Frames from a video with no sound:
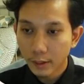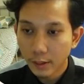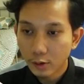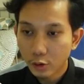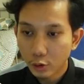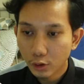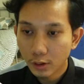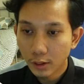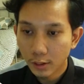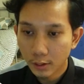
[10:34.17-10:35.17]
then choose
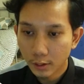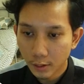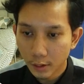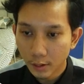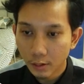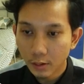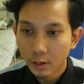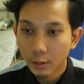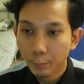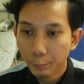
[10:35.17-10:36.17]
characteristic
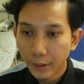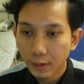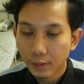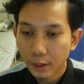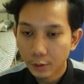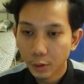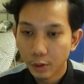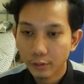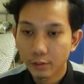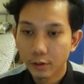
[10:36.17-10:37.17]
peak
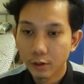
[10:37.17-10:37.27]
response.